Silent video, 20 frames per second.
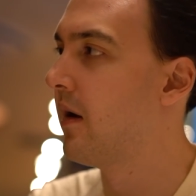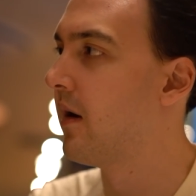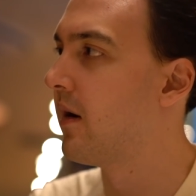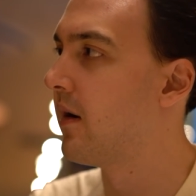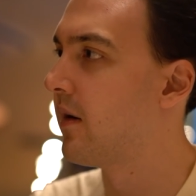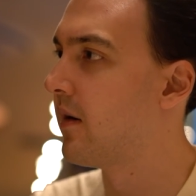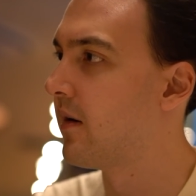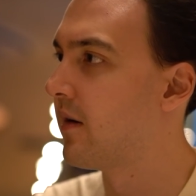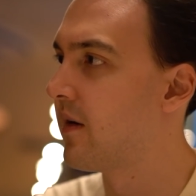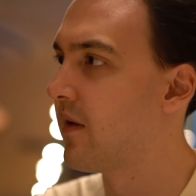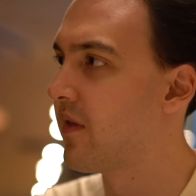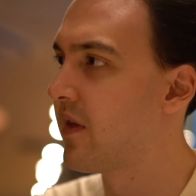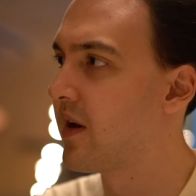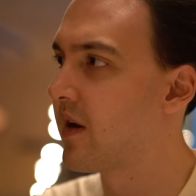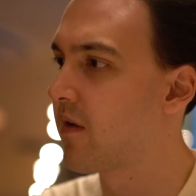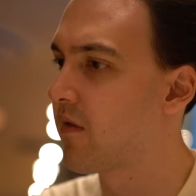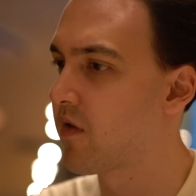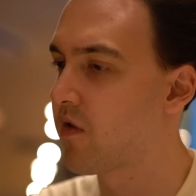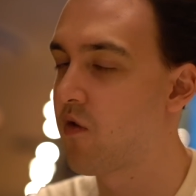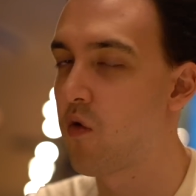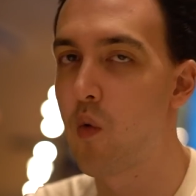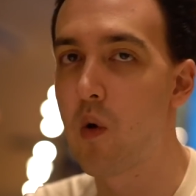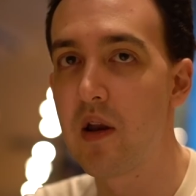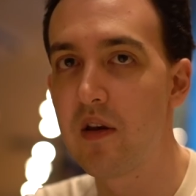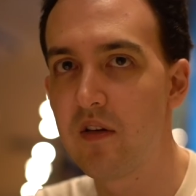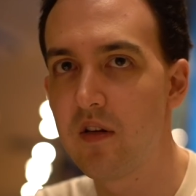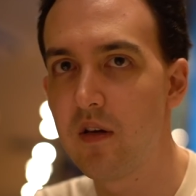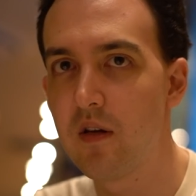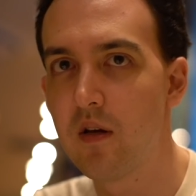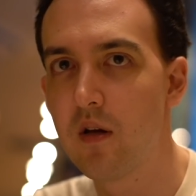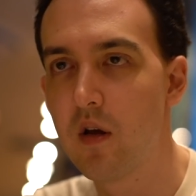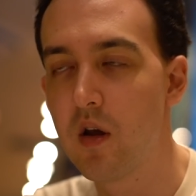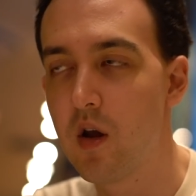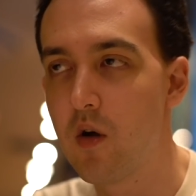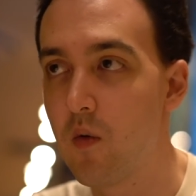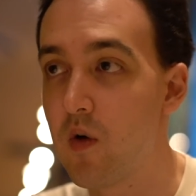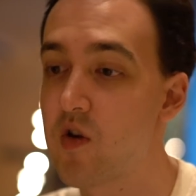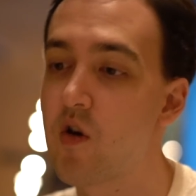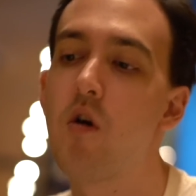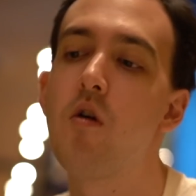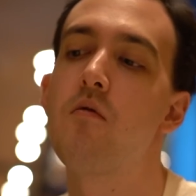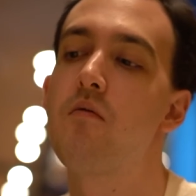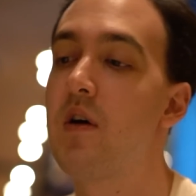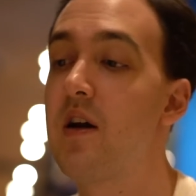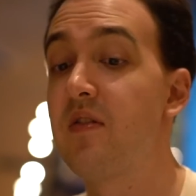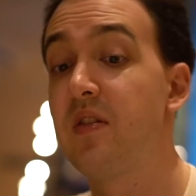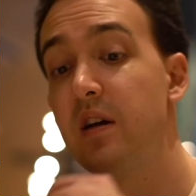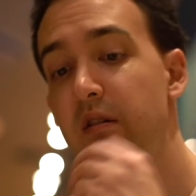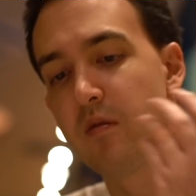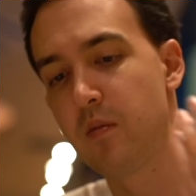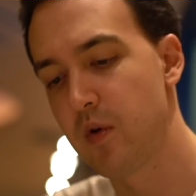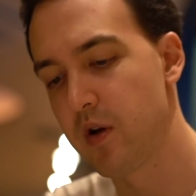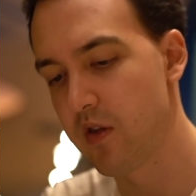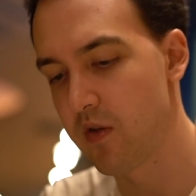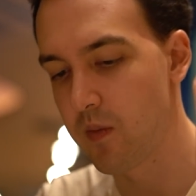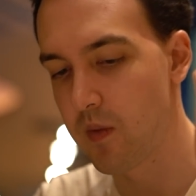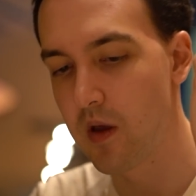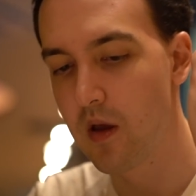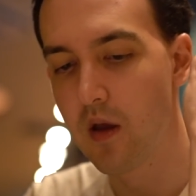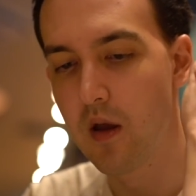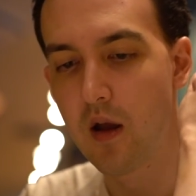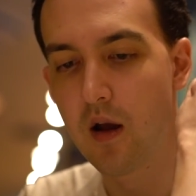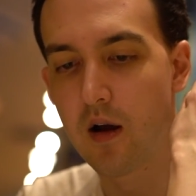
Then it goes 20, which, oh right, that reminds me.